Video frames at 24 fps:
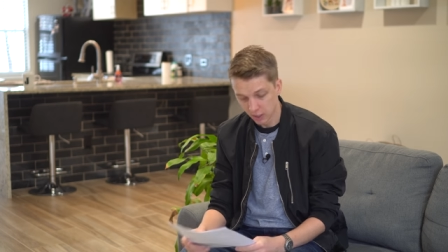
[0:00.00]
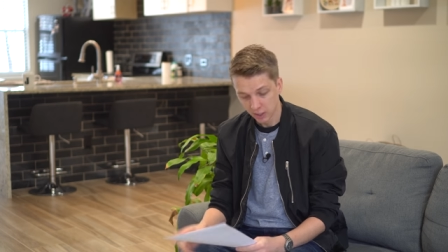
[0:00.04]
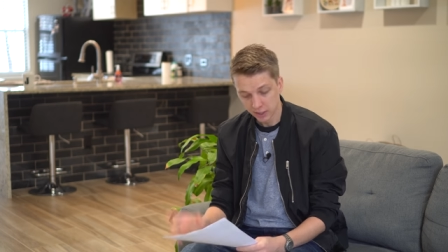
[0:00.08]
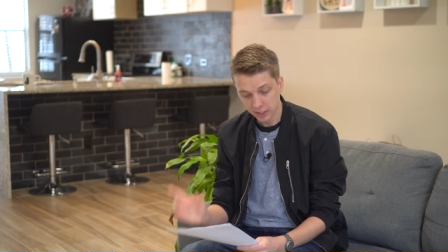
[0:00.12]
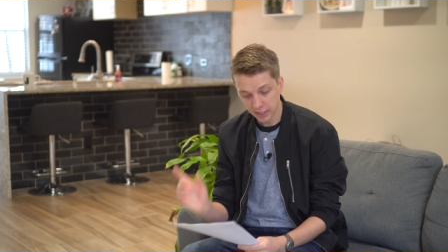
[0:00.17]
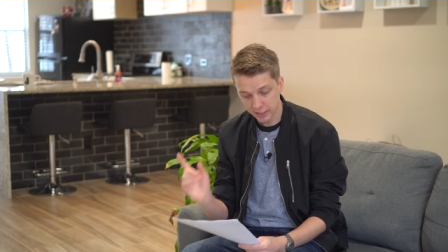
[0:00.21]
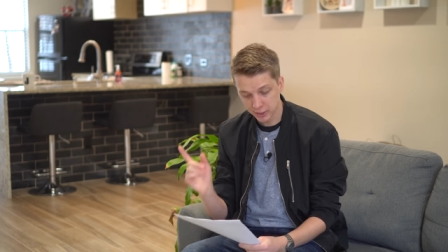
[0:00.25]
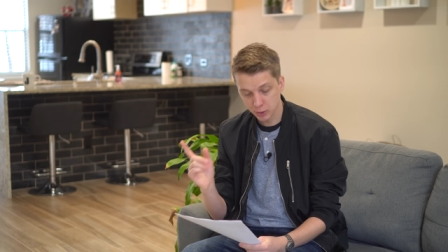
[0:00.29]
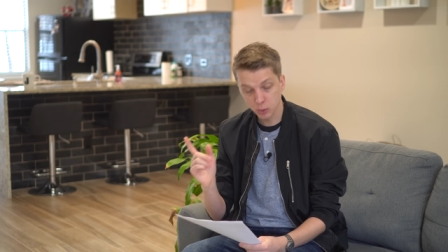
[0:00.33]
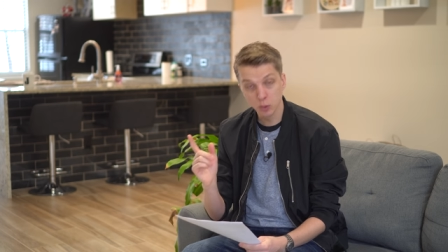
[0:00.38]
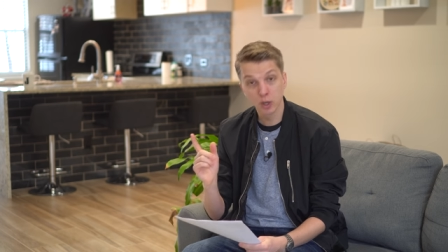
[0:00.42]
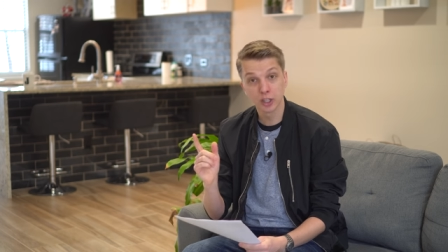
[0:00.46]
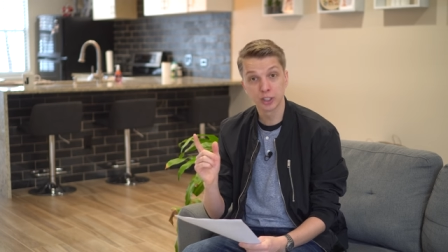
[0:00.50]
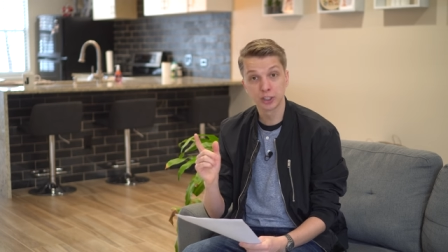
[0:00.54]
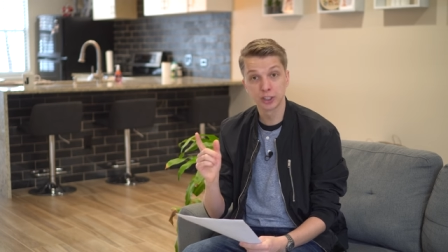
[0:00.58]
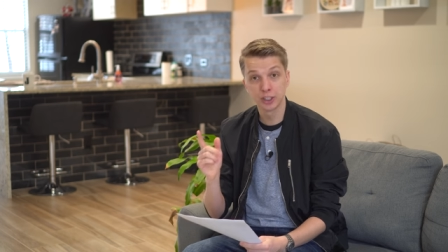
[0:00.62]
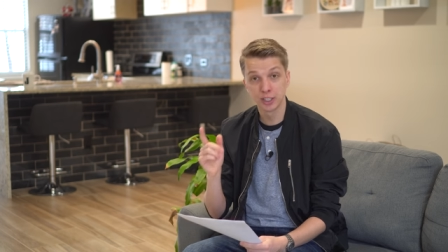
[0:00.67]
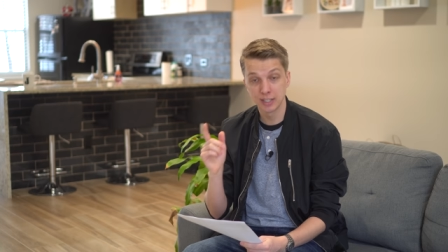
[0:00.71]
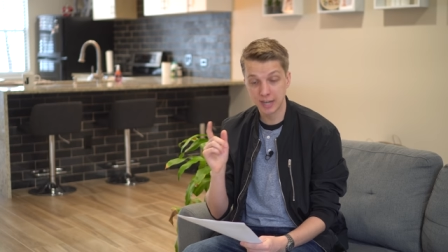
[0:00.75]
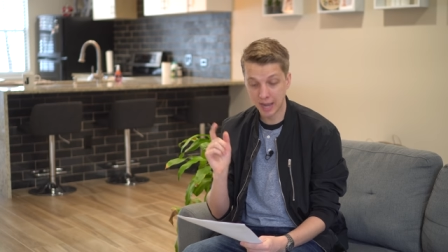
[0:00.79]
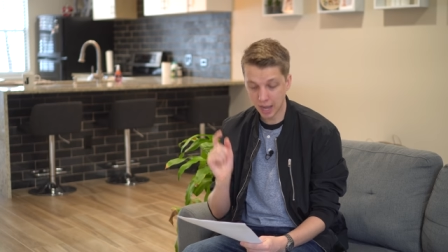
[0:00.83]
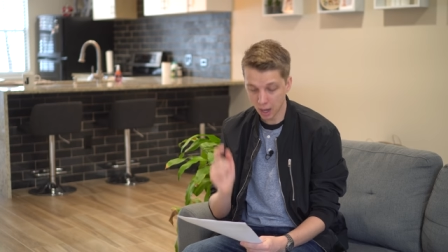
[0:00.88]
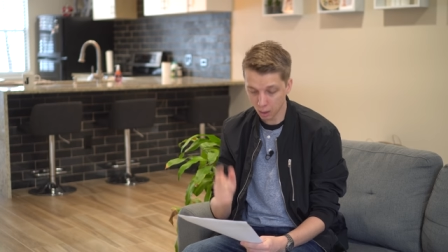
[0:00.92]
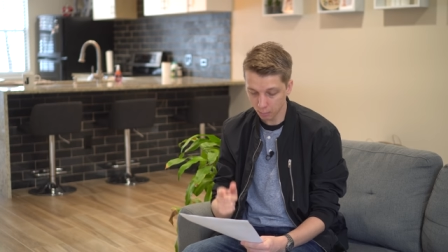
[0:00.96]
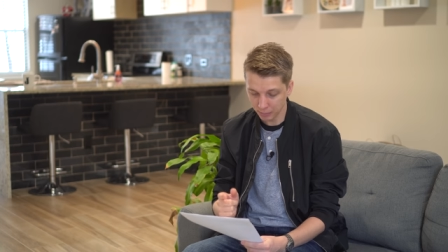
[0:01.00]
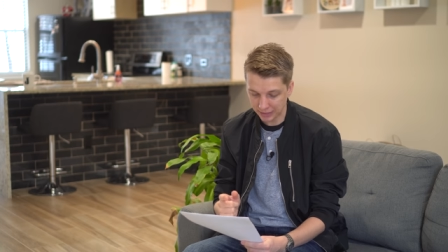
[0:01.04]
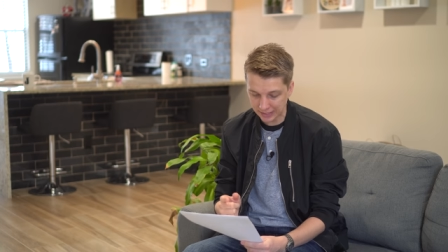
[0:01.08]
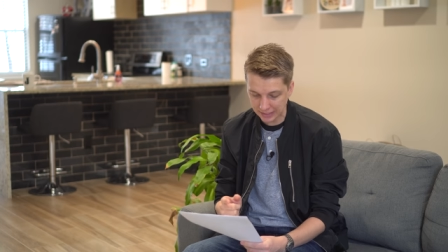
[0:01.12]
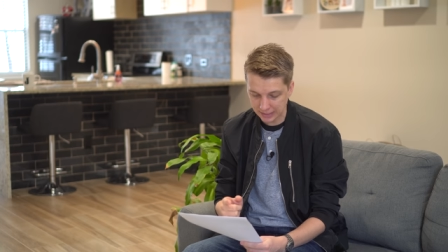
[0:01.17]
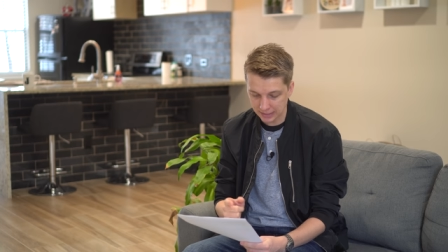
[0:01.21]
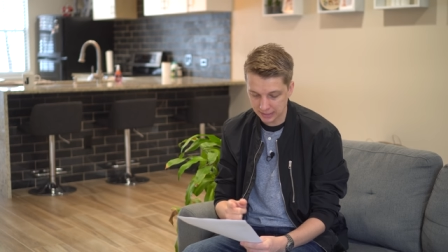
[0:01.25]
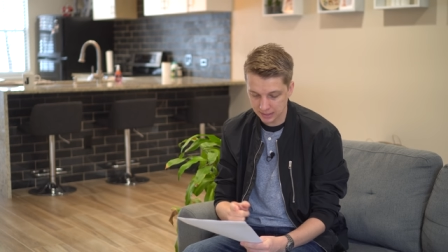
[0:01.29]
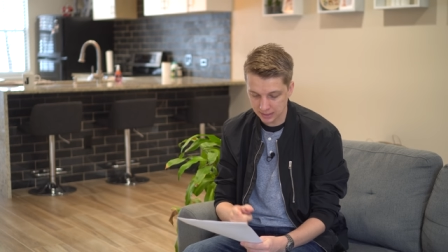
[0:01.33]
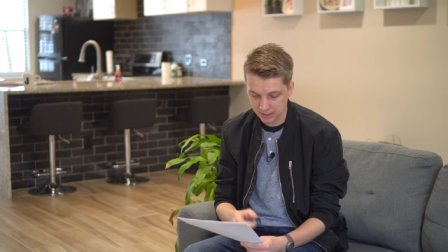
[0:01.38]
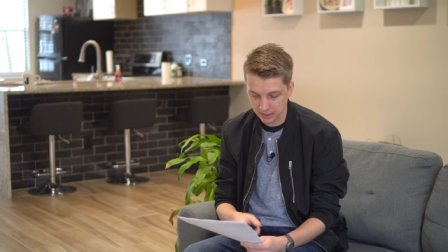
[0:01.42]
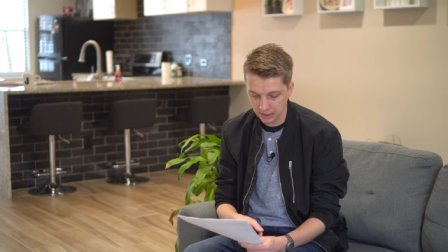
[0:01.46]
Next question, how
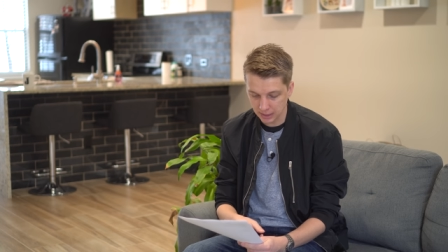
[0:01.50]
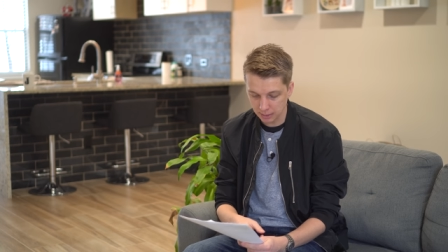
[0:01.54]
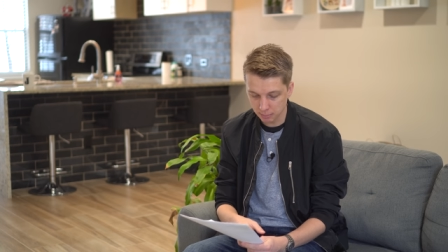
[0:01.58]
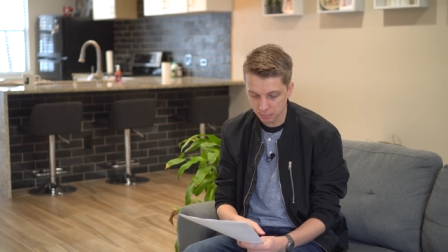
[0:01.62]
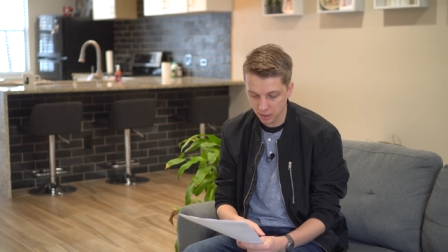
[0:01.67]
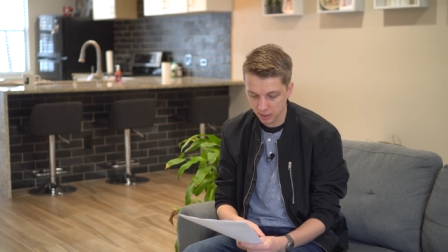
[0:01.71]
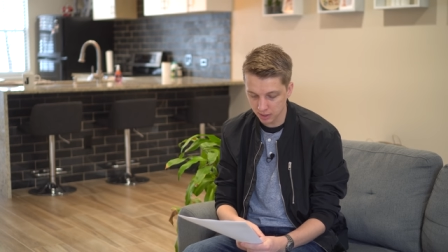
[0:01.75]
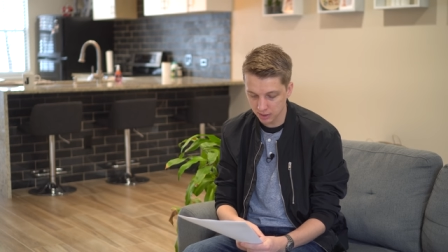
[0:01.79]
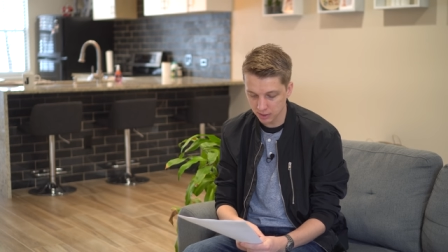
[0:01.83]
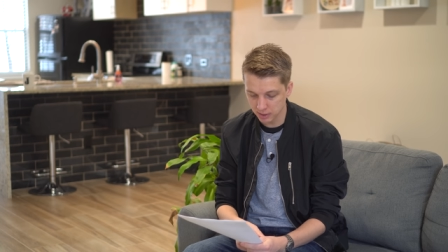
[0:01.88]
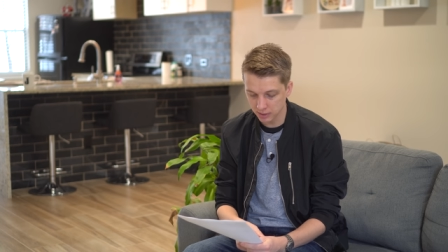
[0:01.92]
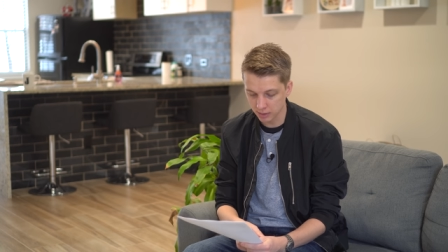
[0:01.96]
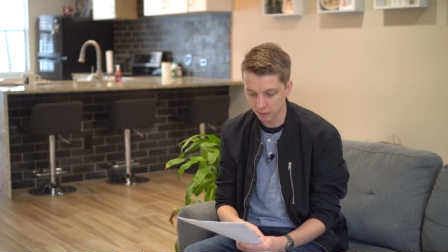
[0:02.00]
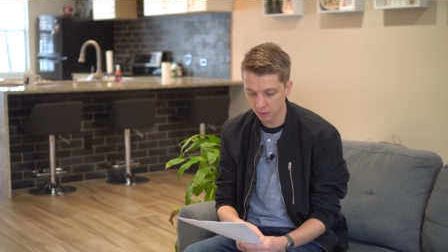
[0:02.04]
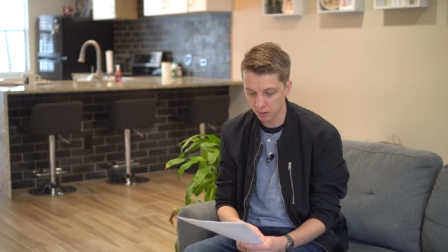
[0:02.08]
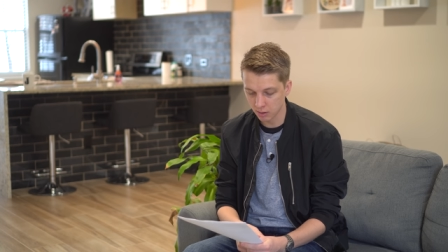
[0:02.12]
many C buttons